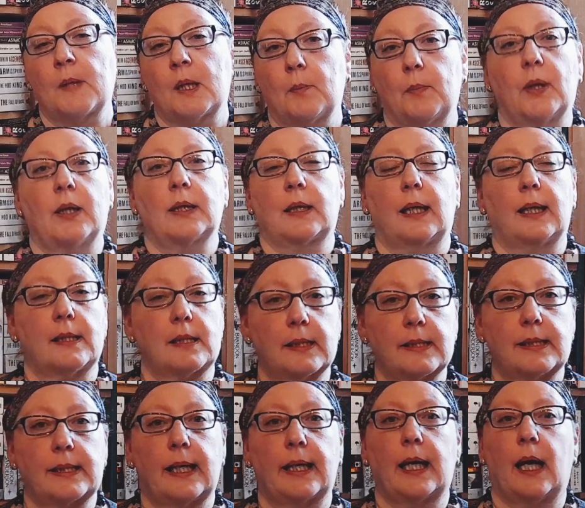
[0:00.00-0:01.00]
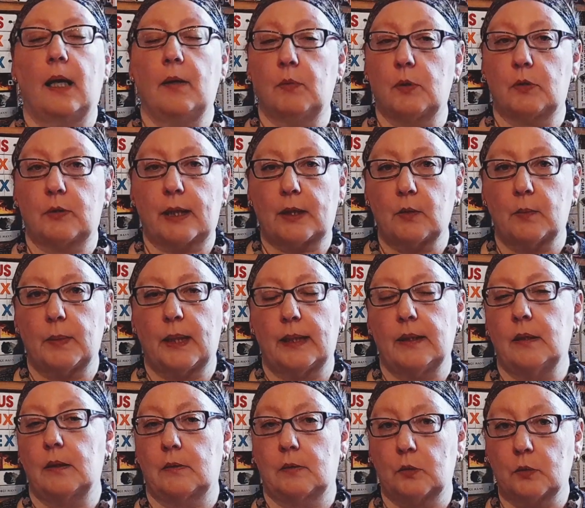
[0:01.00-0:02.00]
But as I say, I would
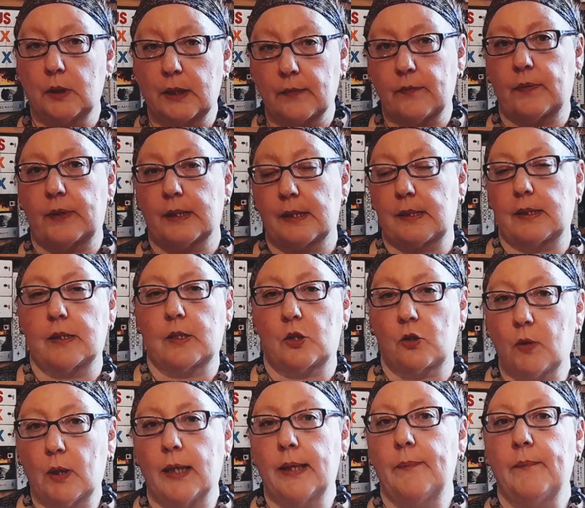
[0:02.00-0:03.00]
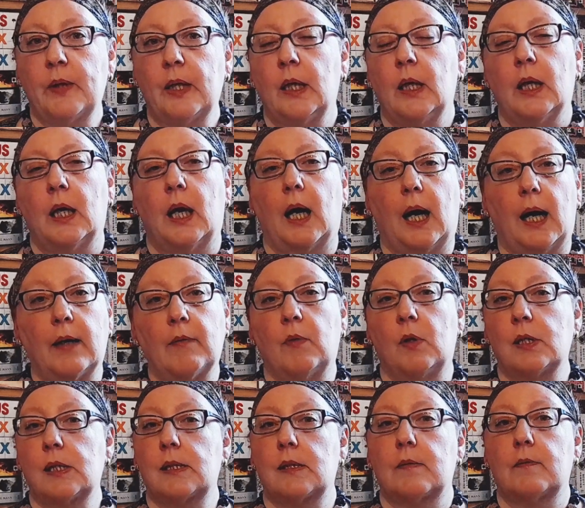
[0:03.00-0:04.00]
recommend to give this a try. I
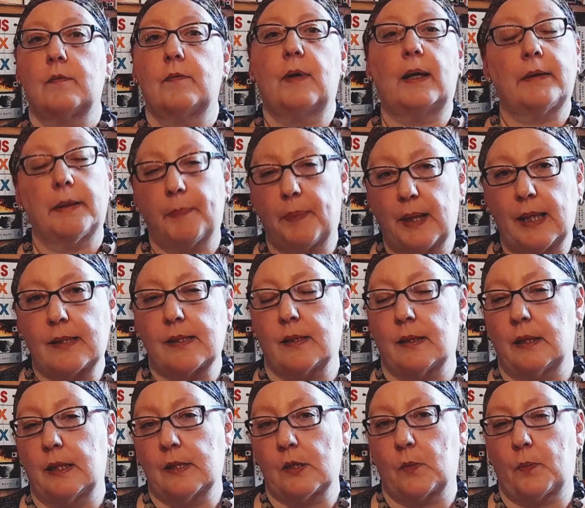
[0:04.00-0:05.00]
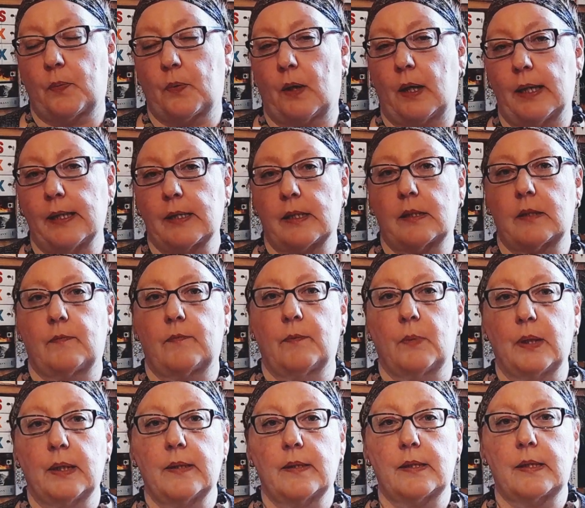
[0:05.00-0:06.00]
was very pleasantly surprised
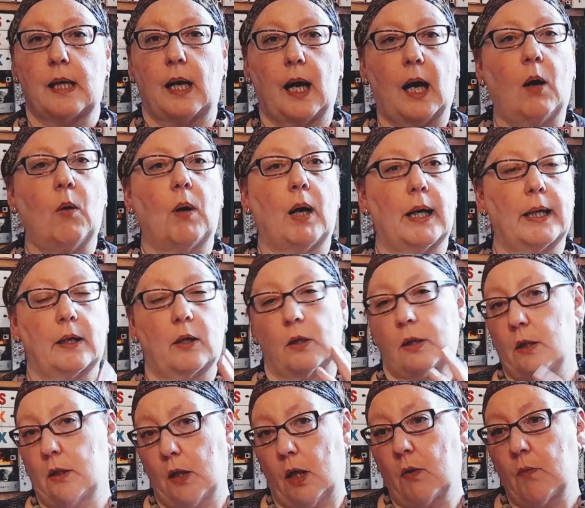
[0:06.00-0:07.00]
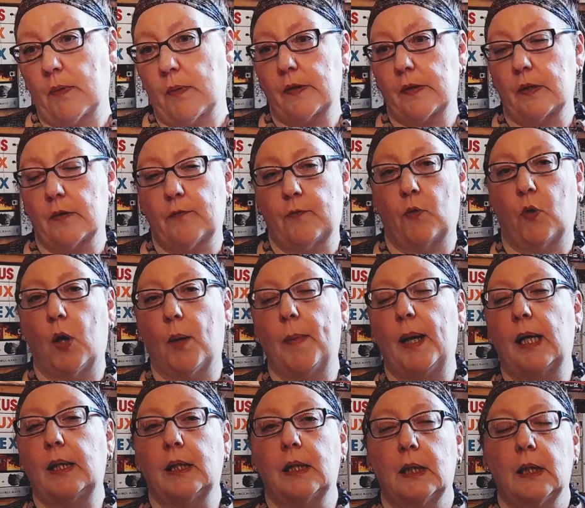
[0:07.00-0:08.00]
with how I got along the
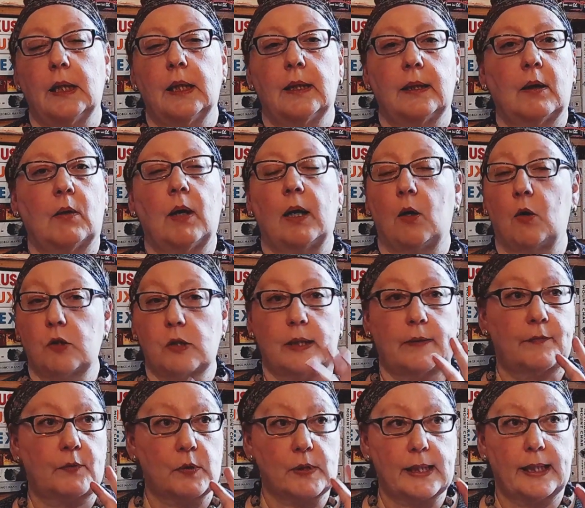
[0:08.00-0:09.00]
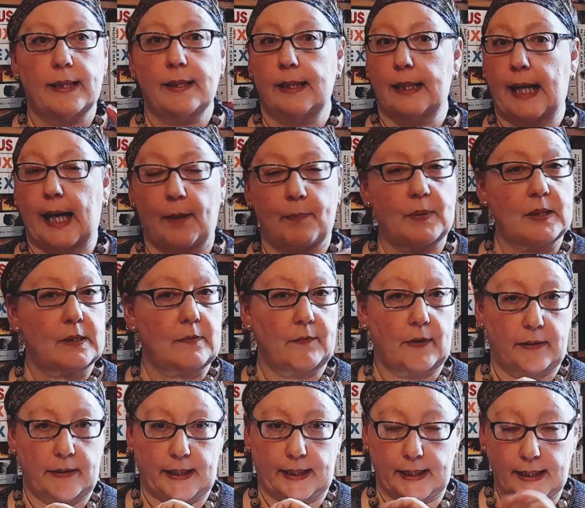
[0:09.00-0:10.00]
format. Now I also have to say the app is
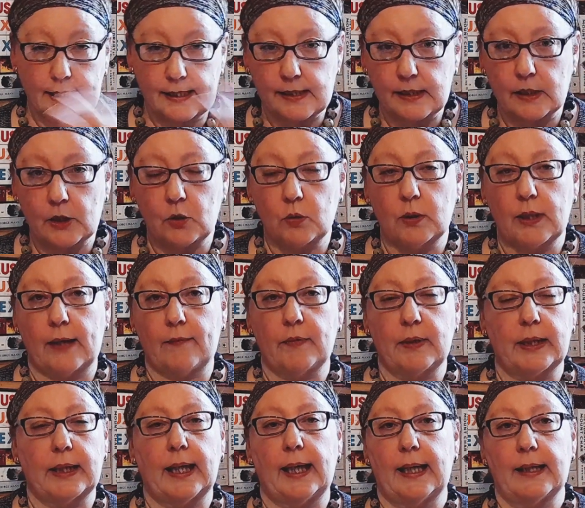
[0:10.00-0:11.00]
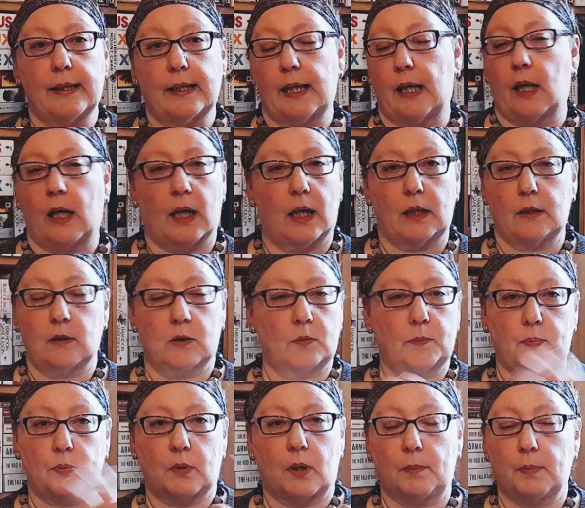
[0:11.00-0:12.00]
very easy to navigate. There are no
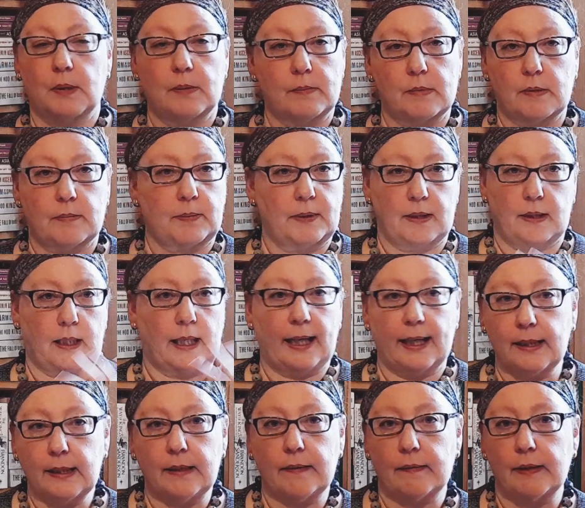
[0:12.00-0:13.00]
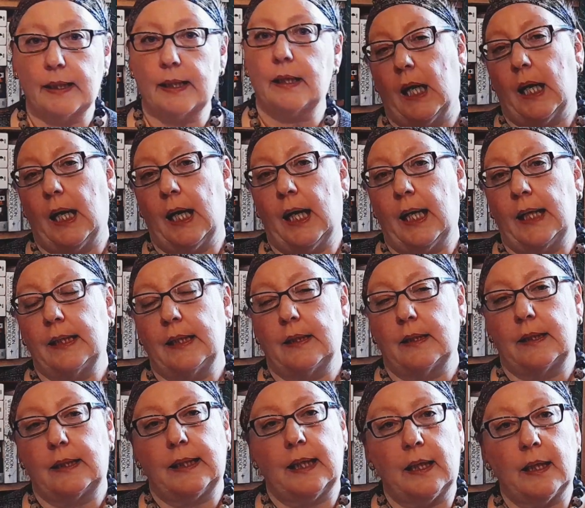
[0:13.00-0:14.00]
problems with anything. And
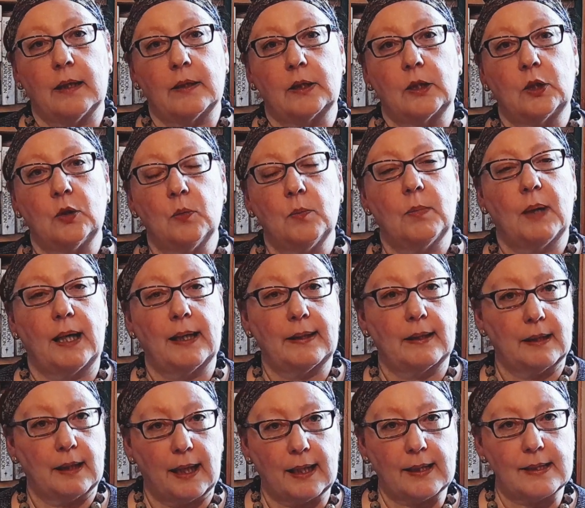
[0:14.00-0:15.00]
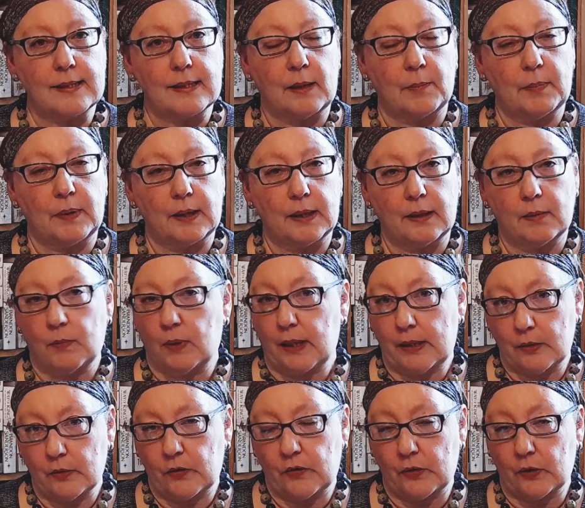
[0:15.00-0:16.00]
yeah, you might like something where
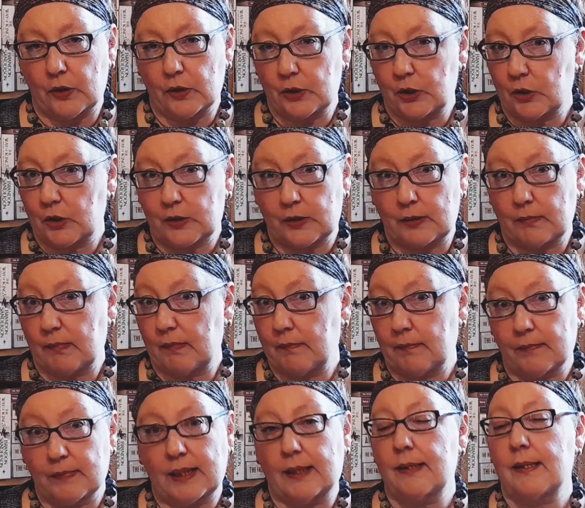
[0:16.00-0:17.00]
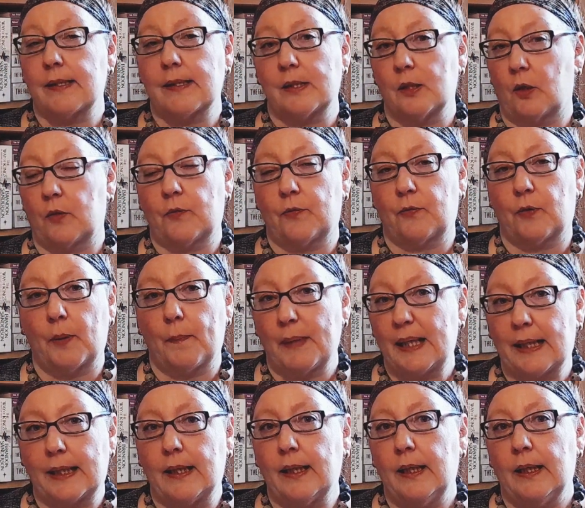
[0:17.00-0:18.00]
you thought, that is not for
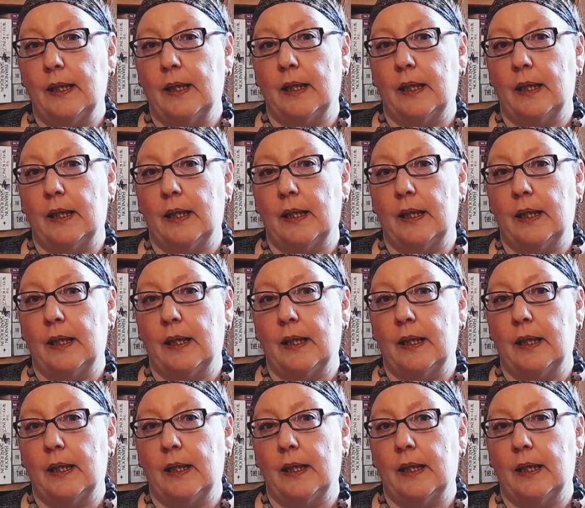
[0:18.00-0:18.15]
me.